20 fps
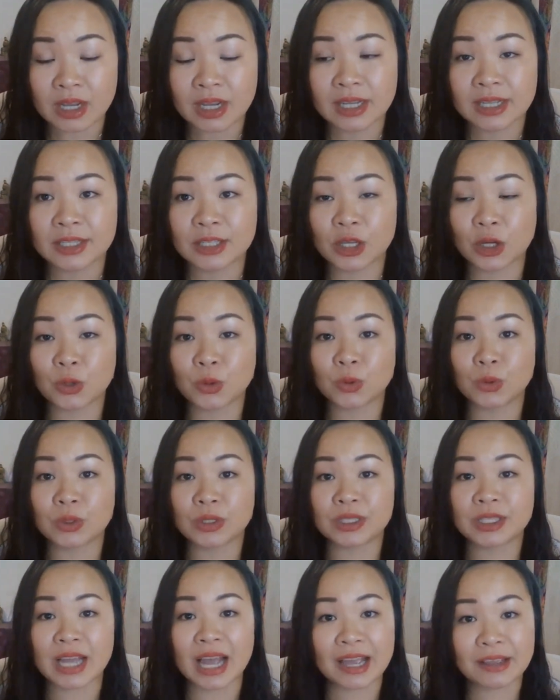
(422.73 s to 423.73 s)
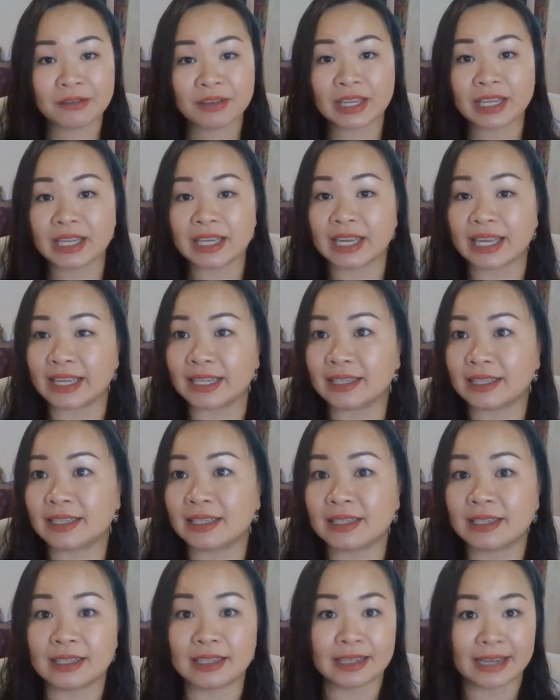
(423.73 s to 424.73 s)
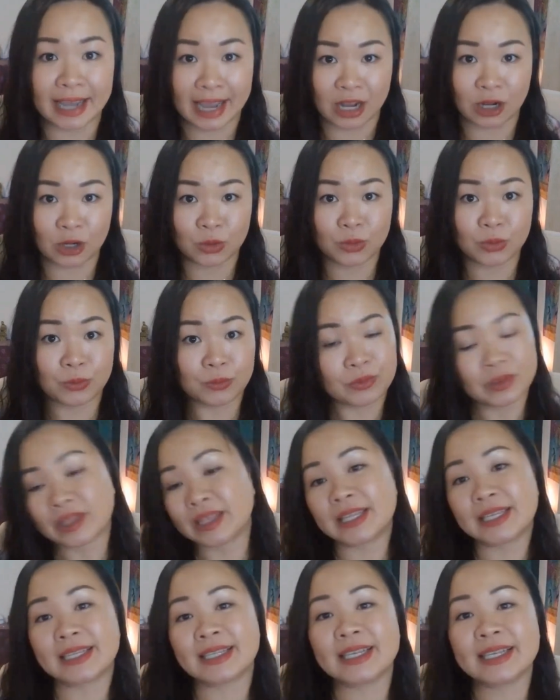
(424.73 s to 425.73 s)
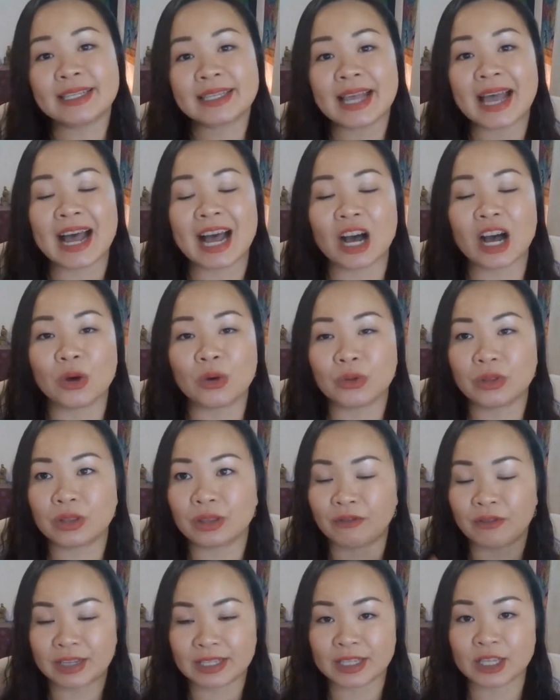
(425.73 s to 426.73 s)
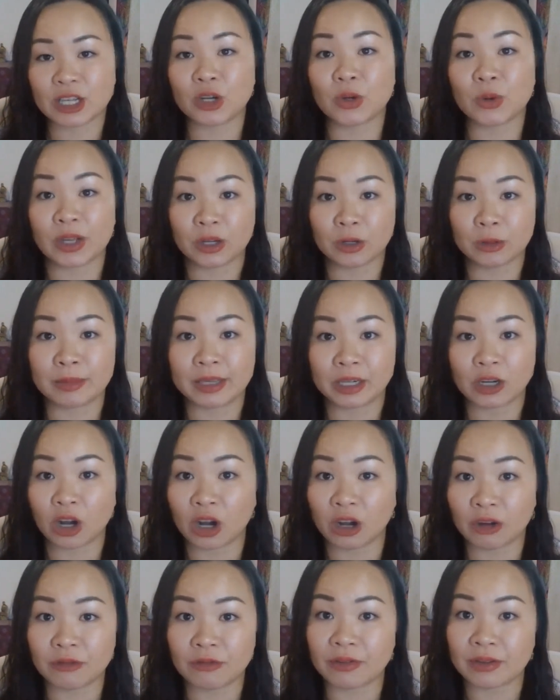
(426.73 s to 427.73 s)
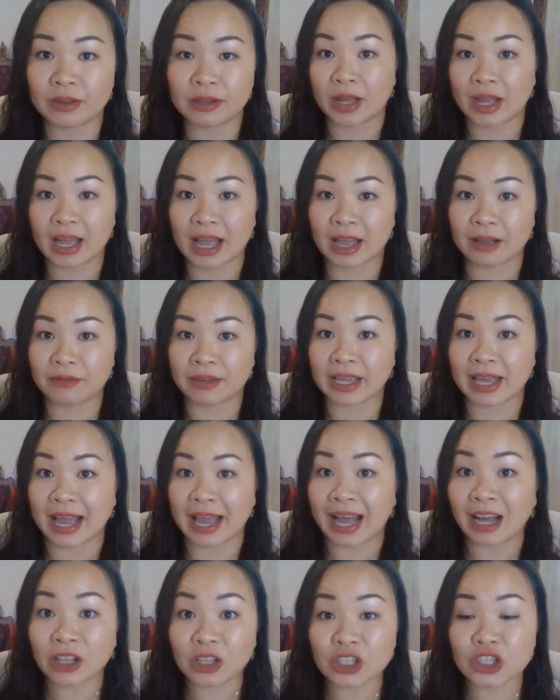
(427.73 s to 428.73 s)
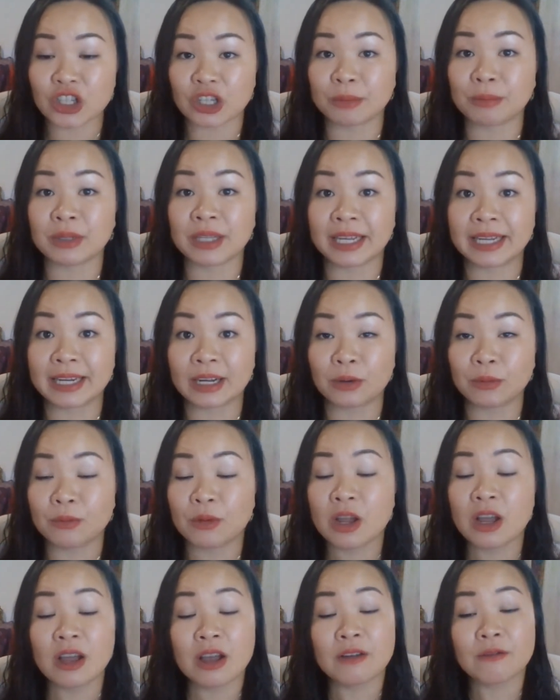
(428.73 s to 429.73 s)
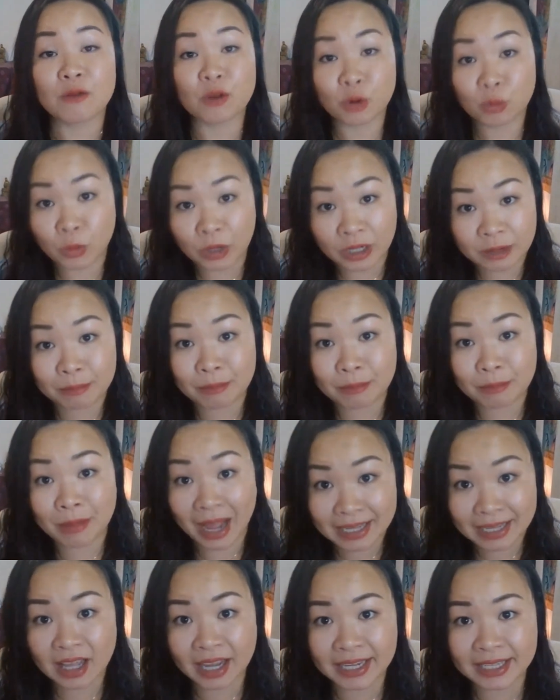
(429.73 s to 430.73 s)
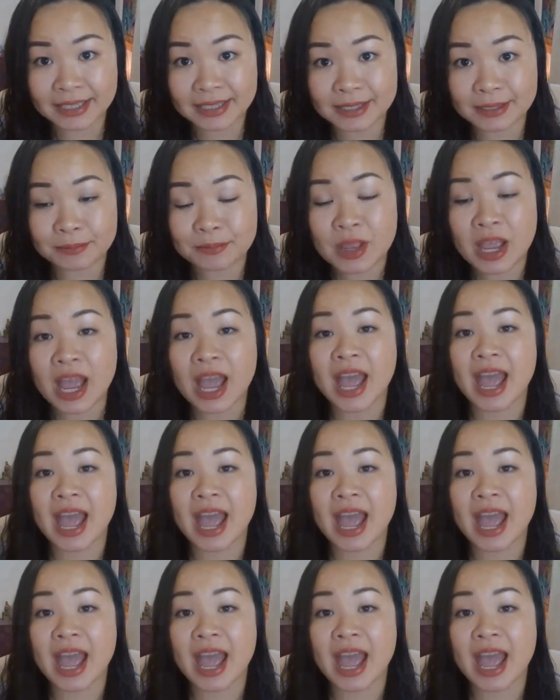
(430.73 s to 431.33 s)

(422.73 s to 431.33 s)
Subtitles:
So, diving in now, this is how the physical ailment of having an allergy played out for one of my clients.